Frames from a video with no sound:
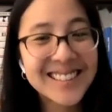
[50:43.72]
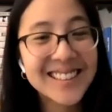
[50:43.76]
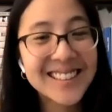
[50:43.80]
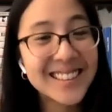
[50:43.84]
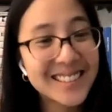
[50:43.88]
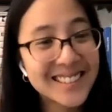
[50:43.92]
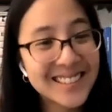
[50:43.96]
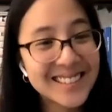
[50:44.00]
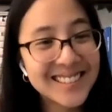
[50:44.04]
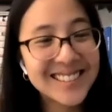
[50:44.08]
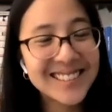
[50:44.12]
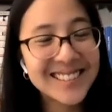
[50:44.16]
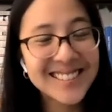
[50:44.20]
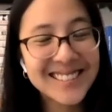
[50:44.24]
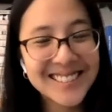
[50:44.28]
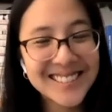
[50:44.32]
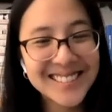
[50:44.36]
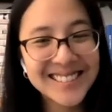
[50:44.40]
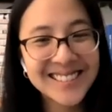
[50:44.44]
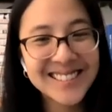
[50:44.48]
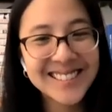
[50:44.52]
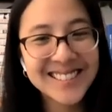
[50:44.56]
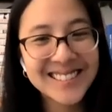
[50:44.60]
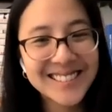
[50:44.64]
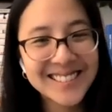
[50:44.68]

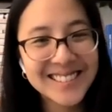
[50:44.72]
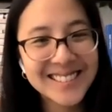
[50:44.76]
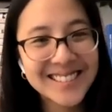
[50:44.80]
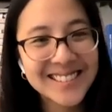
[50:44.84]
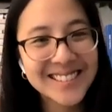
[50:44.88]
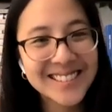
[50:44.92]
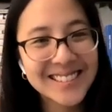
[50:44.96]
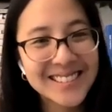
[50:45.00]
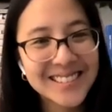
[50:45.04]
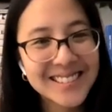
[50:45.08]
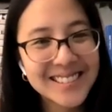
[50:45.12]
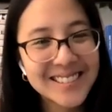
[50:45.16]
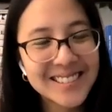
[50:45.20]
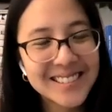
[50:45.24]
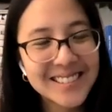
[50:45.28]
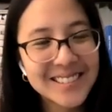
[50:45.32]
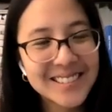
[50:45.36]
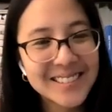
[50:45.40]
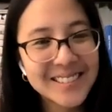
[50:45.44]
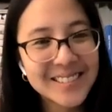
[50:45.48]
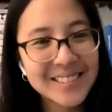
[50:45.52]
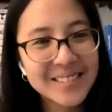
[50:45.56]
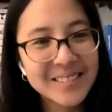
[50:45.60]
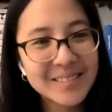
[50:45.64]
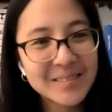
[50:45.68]

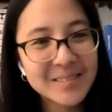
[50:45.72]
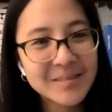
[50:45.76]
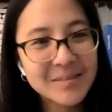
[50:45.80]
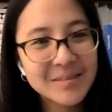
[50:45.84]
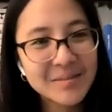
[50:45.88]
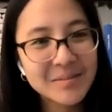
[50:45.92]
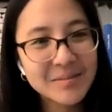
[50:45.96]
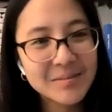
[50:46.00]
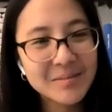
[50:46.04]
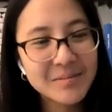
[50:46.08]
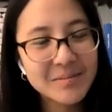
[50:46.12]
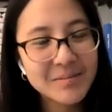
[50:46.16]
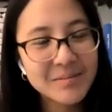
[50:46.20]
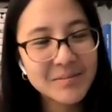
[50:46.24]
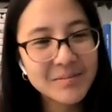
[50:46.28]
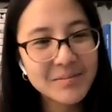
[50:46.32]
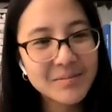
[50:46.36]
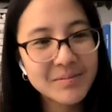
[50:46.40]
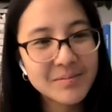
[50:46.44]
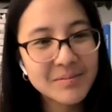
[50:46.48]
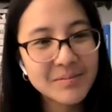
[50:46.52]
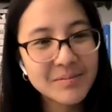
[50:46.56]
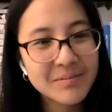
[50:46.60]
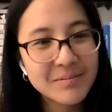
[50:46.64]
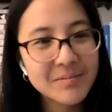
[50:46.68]

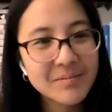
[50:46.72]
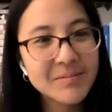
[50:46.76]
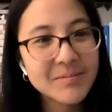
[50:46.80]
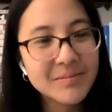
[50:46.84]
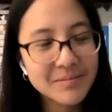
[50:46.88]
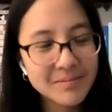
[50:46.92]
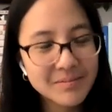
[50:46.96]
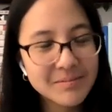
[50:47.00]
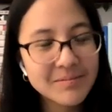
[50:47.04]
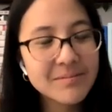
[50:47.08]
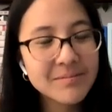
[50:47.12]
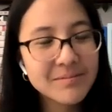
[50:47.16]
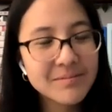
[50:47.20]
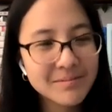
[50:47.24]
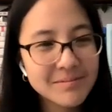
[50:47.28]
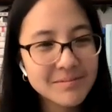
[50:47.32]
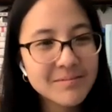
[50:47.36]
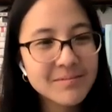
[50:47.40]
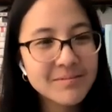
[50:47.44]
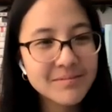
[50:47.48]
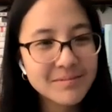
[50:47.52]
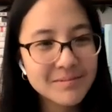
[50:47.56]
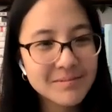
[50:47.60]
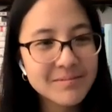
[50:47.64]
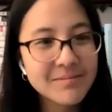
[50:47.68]

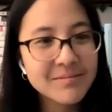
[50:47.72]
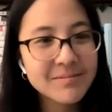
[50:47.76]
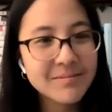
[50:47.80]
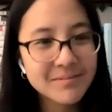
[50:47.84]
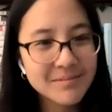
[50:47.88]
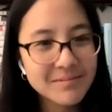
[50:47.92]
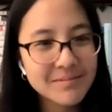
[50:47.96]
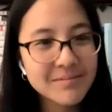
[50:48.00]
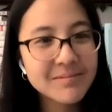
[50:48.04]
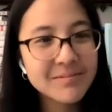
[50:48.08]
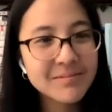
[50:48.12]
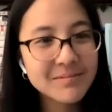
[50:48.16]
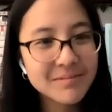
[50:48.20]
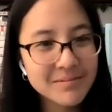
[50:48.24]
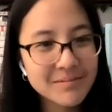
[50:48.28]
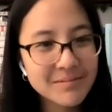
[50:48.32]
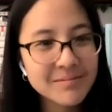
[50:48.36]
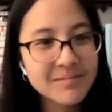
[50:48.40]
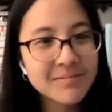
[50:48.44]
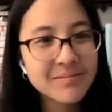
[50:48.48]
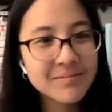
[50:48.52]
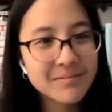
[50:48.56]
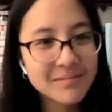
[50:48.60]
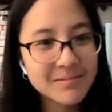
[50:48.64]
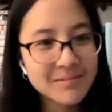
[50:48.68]

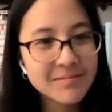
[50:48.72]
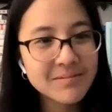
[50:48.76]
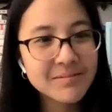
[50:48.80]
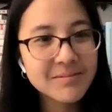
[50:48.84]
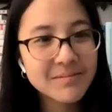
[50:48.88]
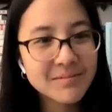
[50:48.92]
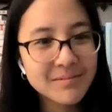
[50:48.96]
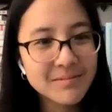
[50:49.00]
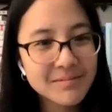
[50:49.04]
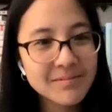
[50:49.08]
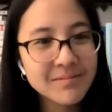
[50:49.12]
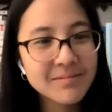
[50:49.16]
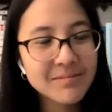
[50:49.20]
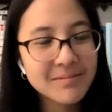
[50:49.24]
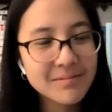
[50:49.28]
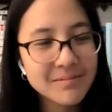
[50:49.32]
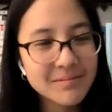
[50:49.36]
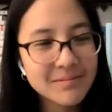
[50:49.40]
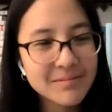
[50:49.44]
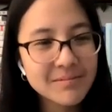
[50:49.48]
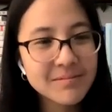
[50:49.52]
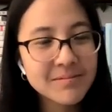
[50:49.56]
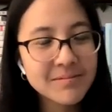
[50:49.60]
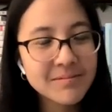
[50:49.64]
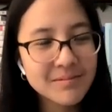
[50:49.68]

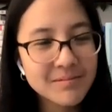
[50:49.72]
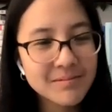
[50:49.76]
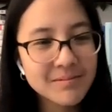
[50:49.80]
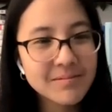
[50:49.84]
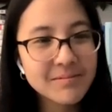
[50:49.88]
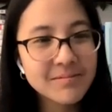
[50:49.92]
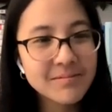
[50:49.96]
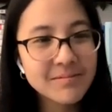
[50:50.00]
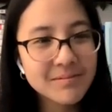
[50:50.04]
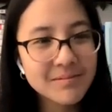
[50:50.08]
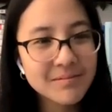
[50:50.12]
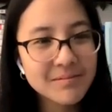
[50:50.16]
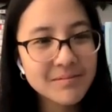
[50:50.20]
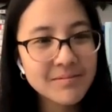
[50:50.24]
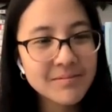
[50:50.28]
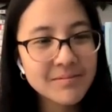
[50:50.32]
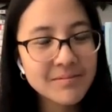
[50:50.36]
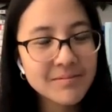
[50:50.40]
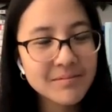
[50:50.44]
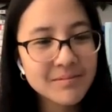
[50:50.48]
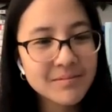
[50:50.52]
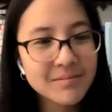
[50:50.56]
This person isn't speaking.